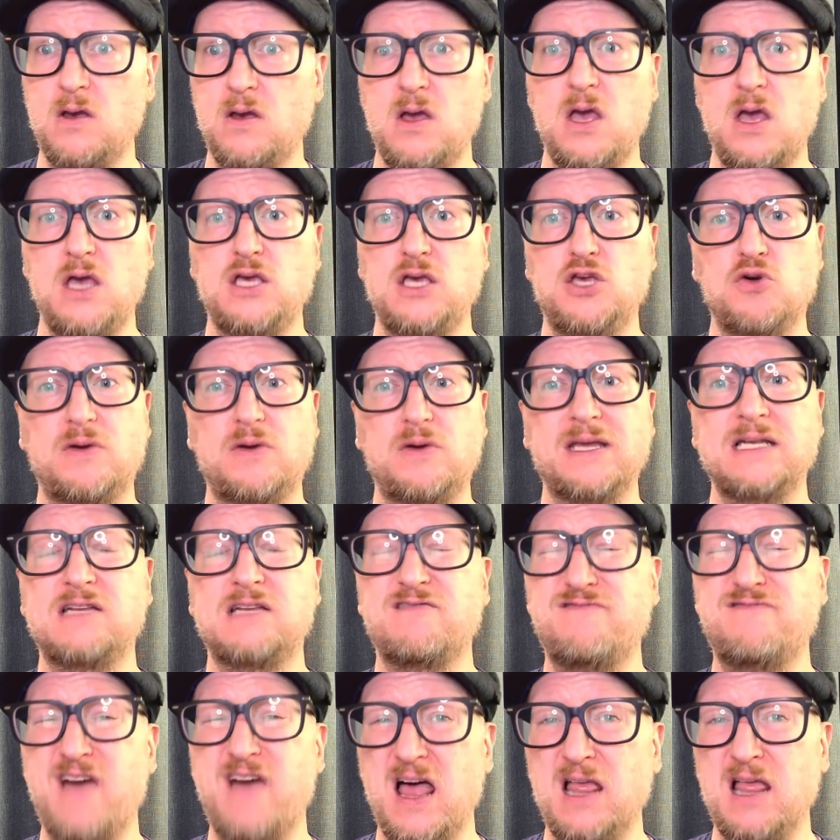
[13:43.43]
You can
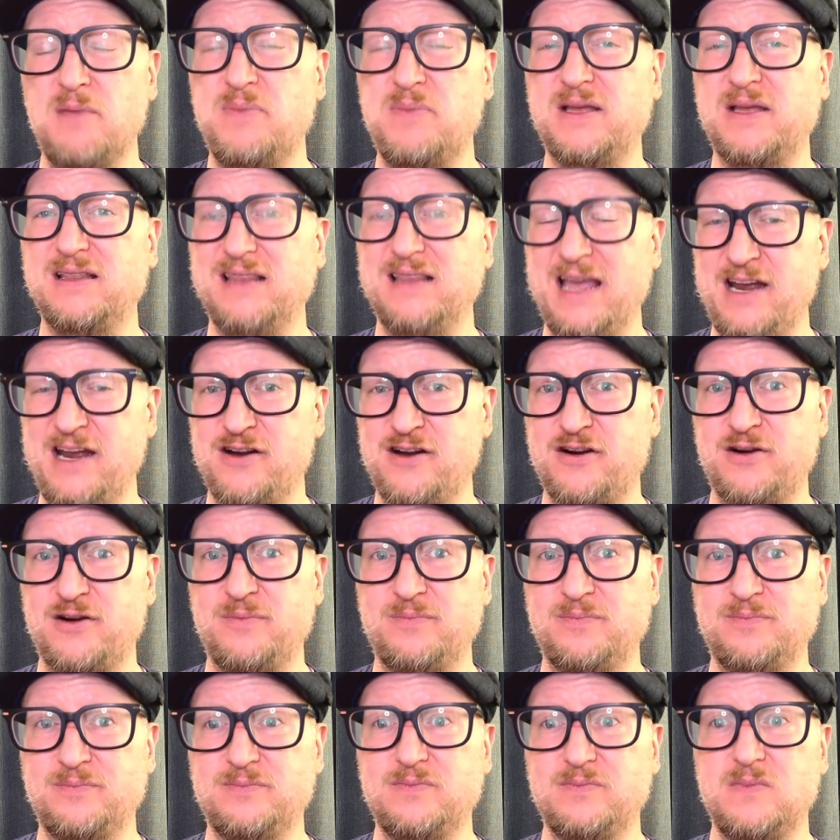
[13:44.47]
develop it later,
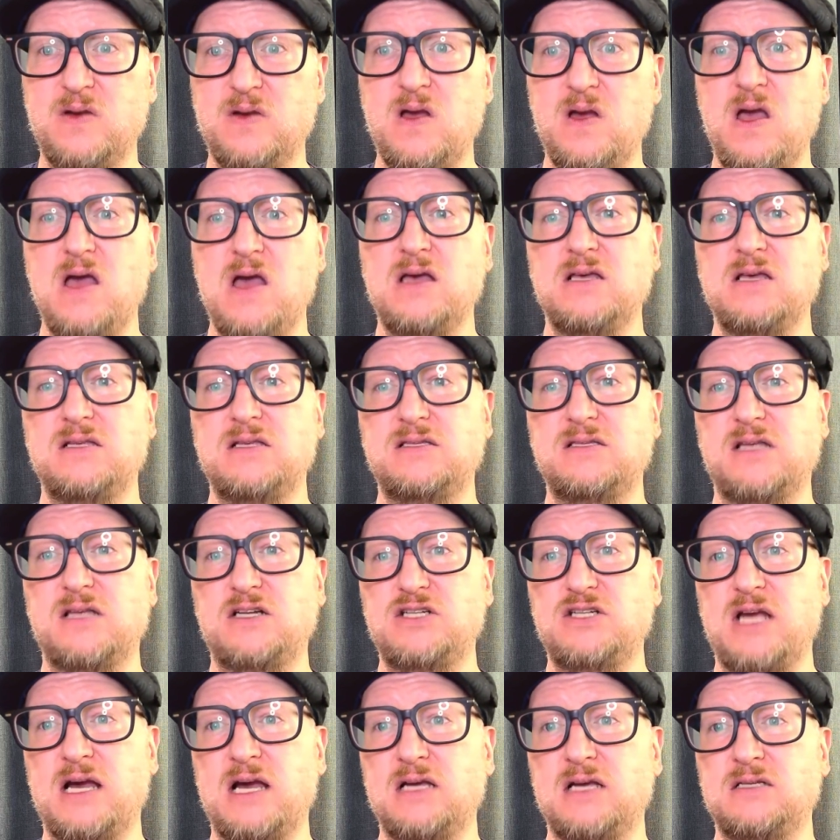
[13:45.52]
such
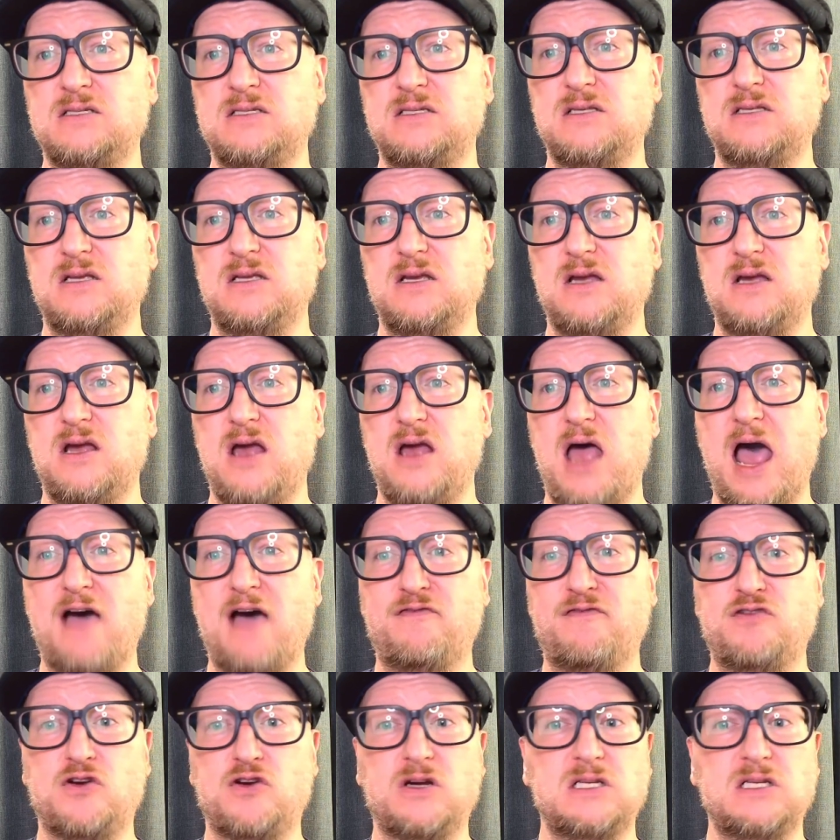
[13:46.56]
as
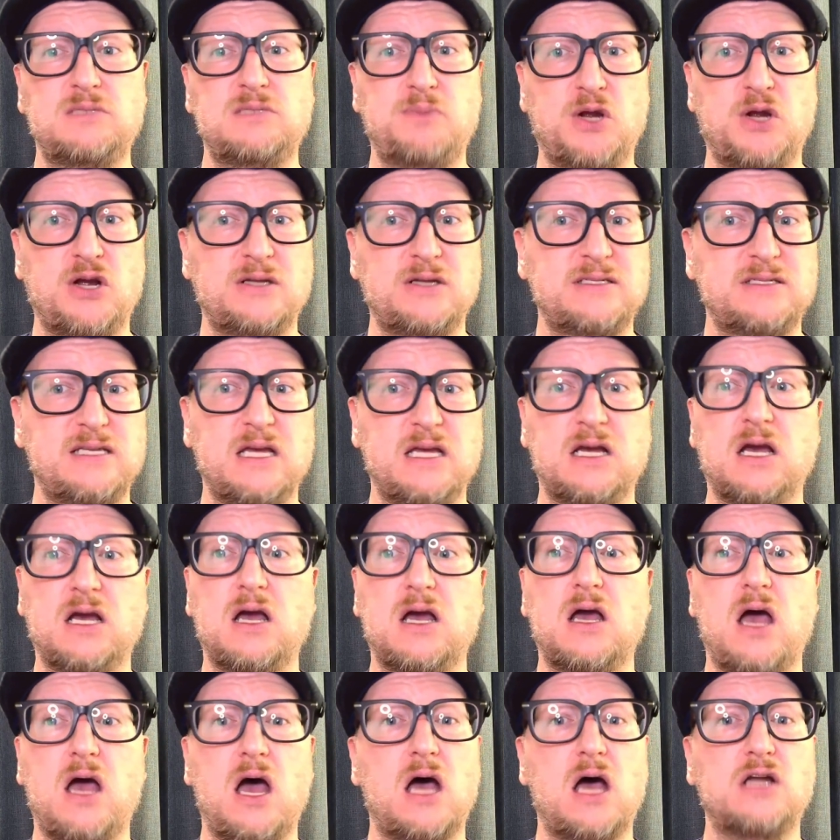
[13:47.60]
after experiencing
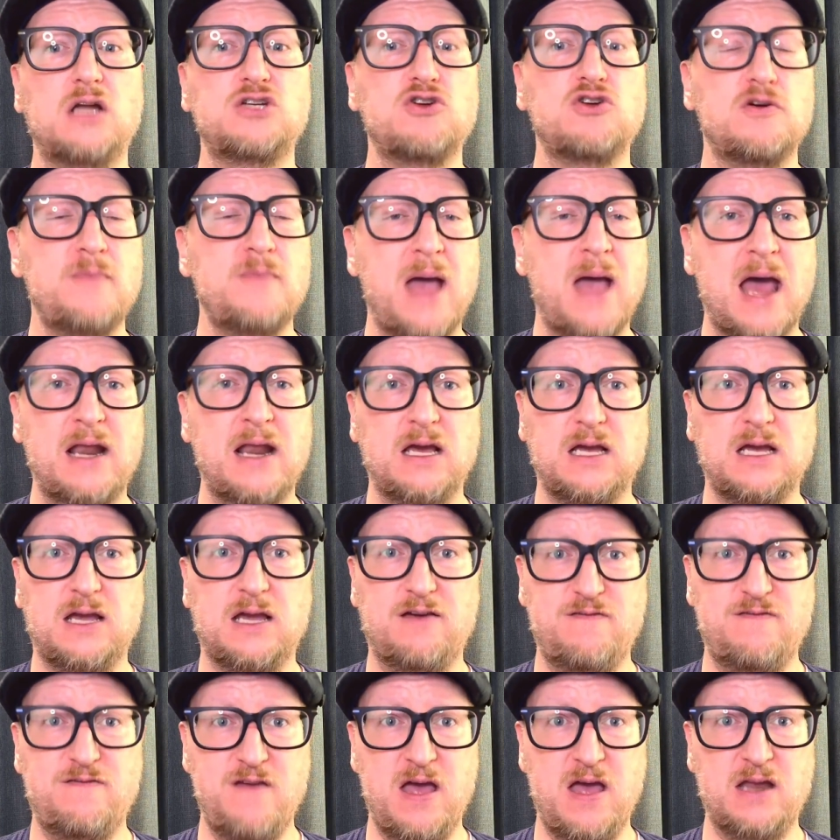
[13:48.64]
a traumatic
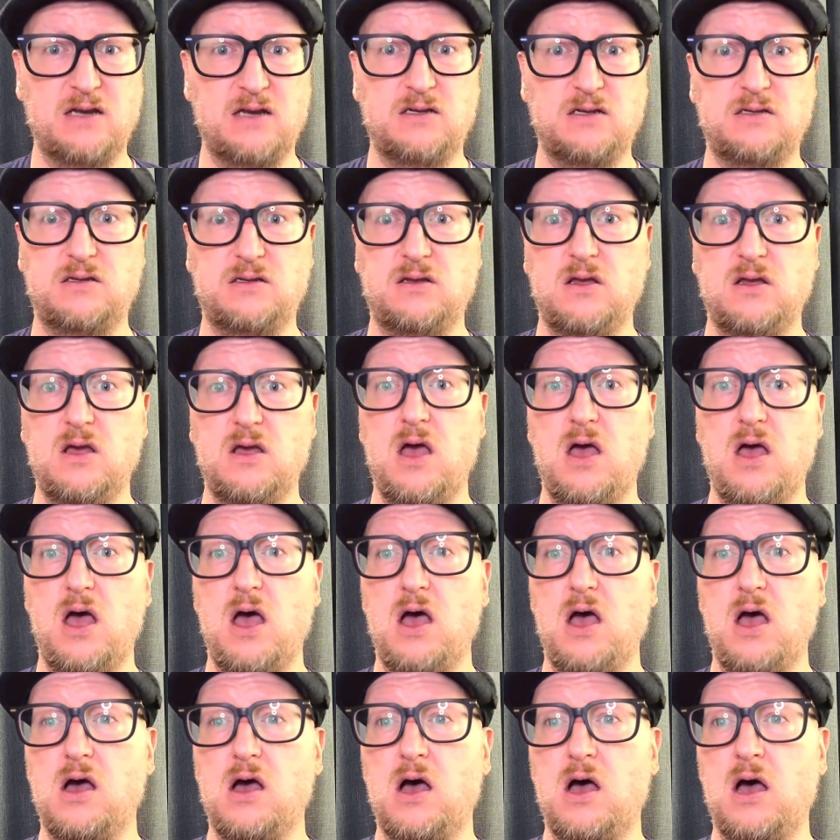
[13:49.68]
event,
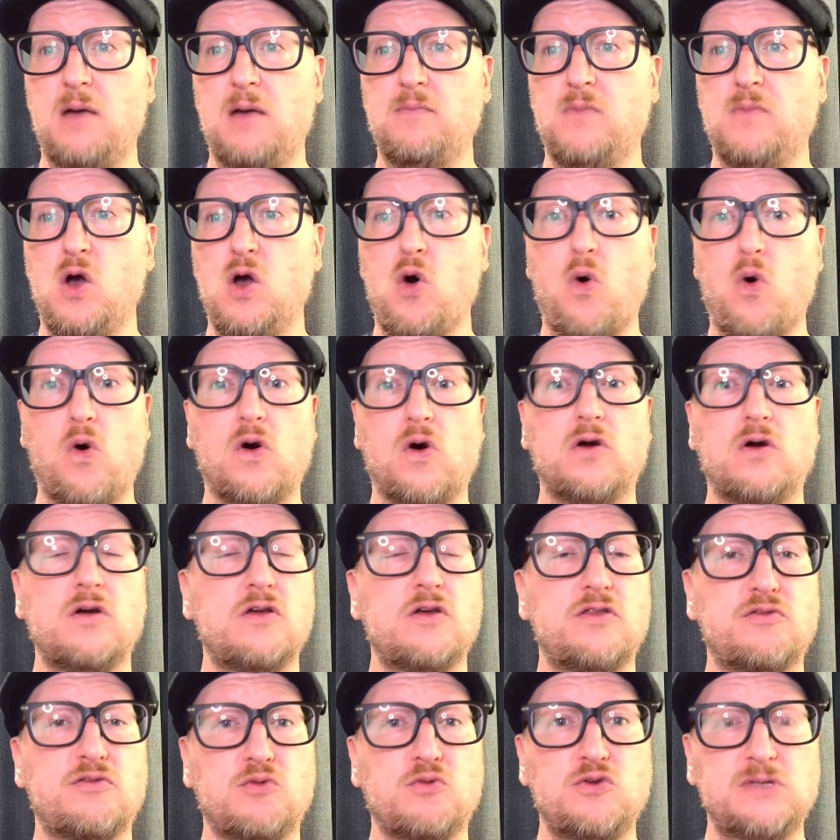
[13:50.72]
or
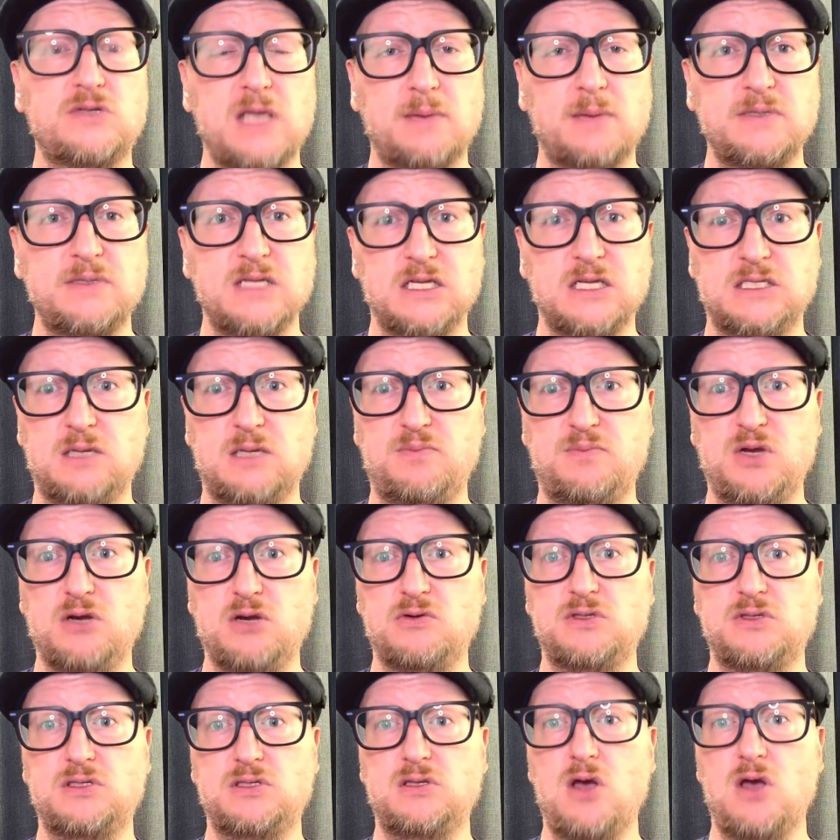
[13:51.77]
through substance
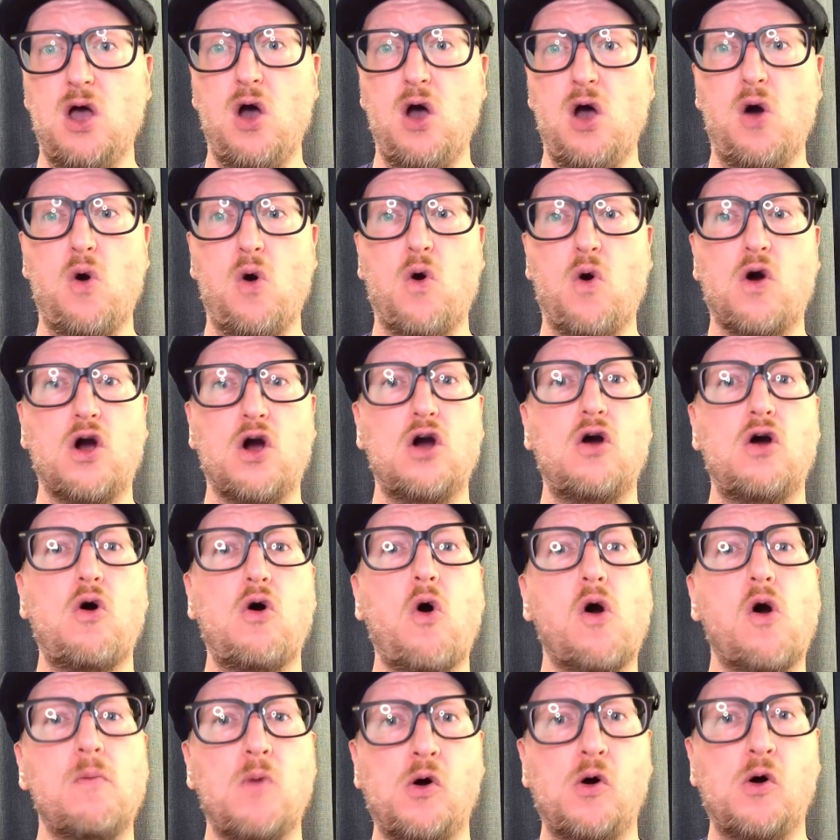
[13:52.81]
abuse, or
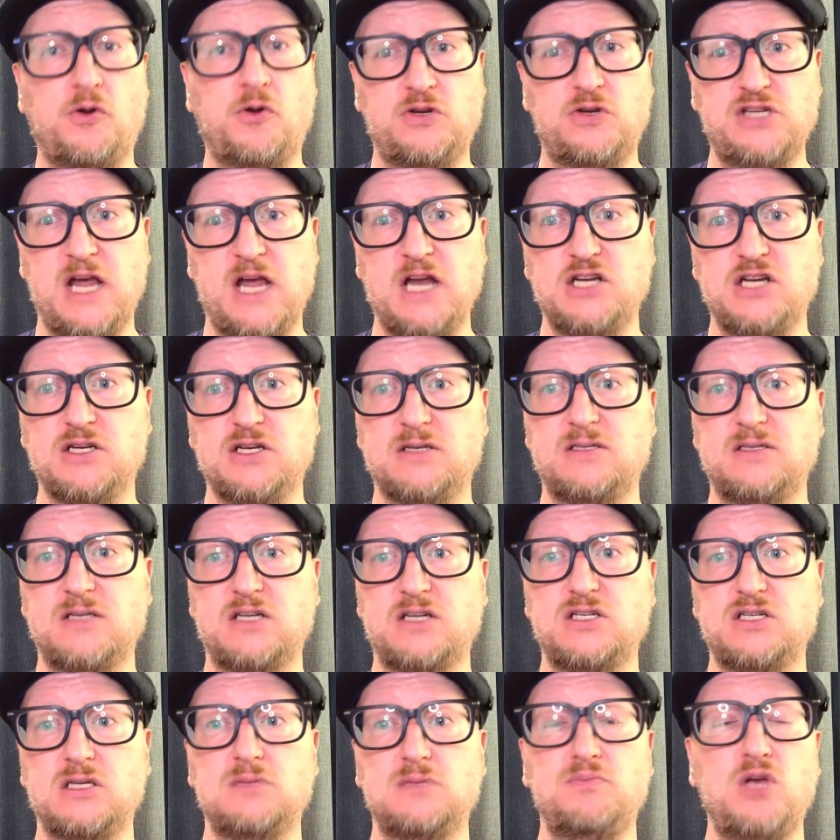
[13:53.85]
hormonal changes
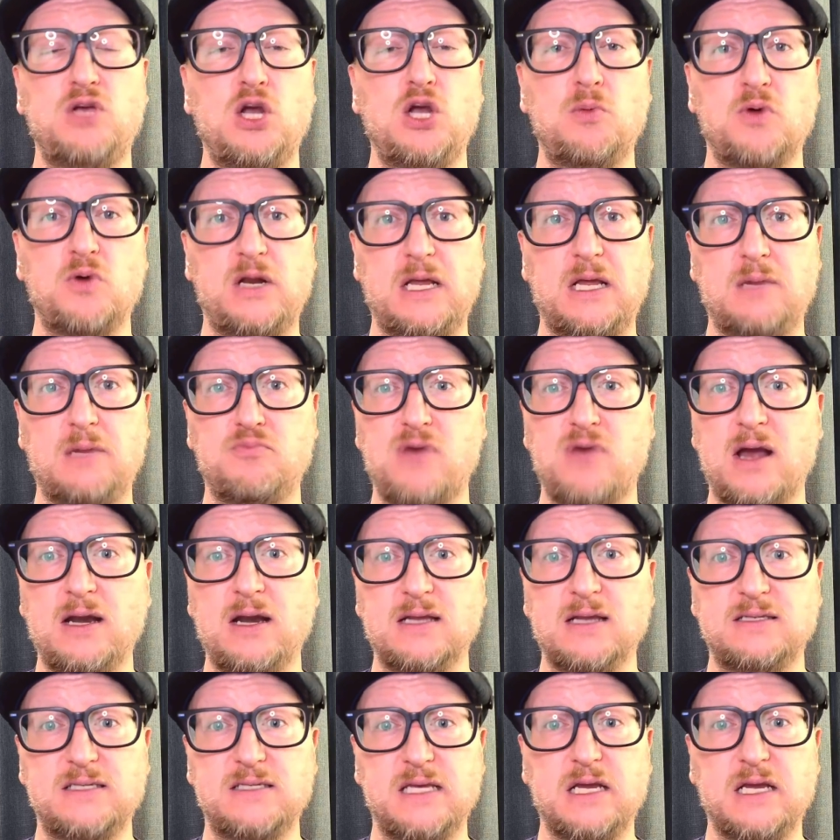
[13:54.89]
such as puberty,
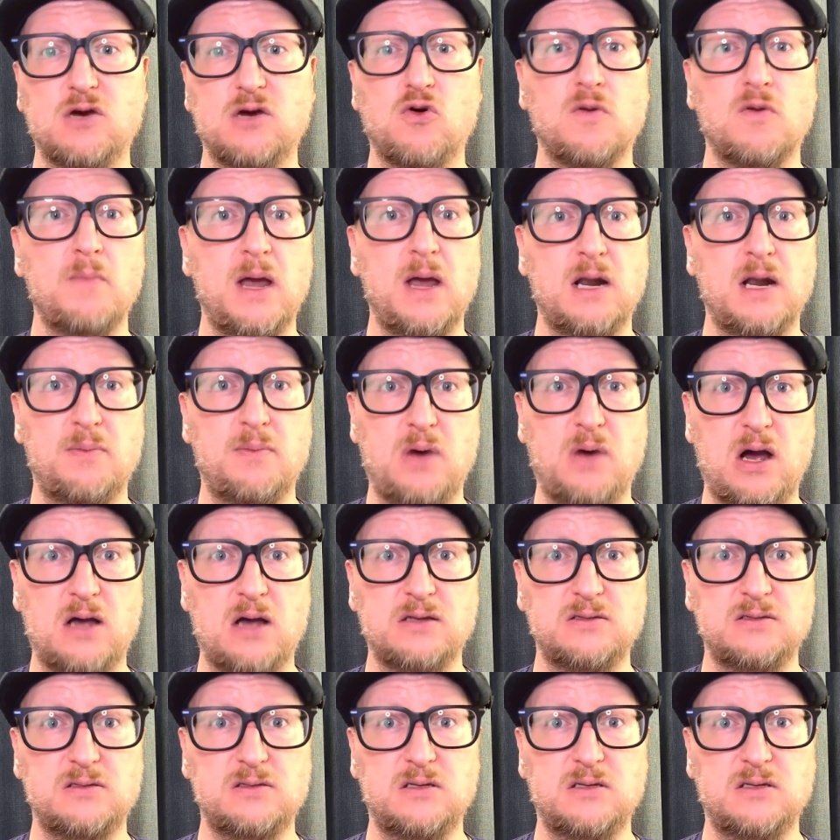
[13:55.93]
pregnancy, or menopause.